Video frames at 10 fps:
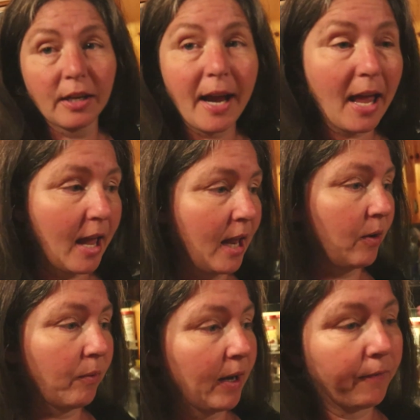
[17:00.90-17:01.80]

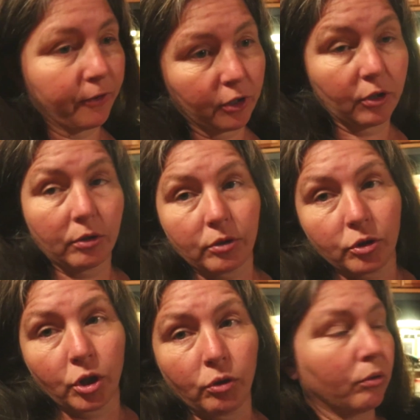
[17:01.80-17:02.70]
and wait for
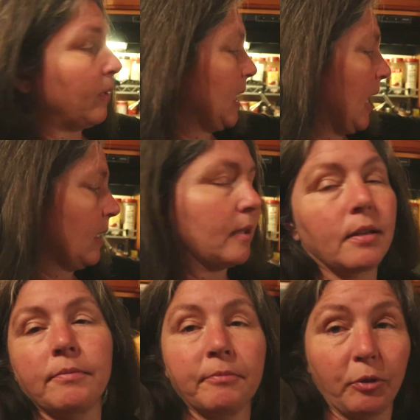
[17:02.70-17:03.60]
2-3 days.
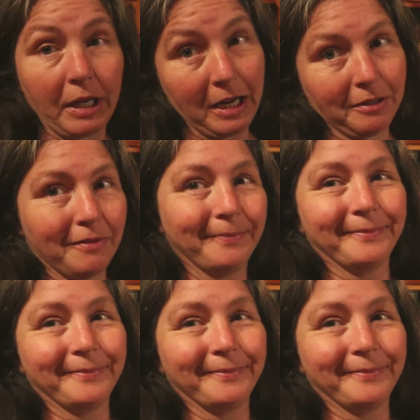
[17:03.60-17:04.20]
3 days.